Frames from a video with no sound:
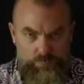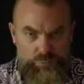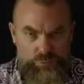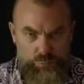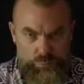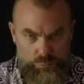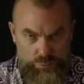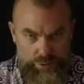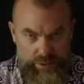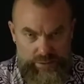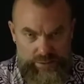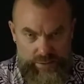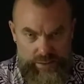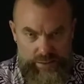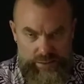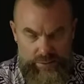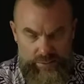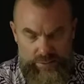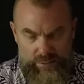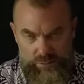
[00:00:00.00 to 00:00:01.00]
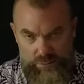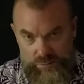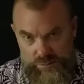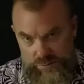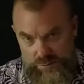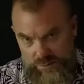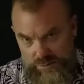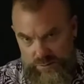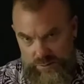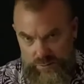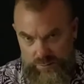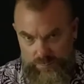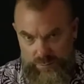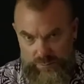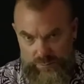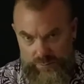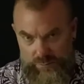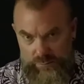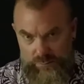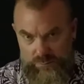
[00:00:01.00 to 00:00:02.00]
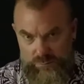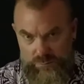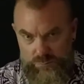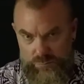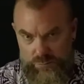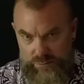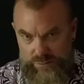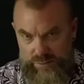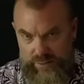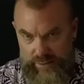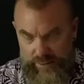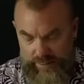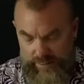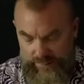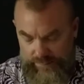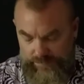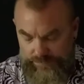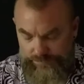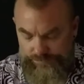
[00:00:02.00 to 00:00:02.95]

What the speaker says: So we'll get that in there. It's just going to be a little towards the end.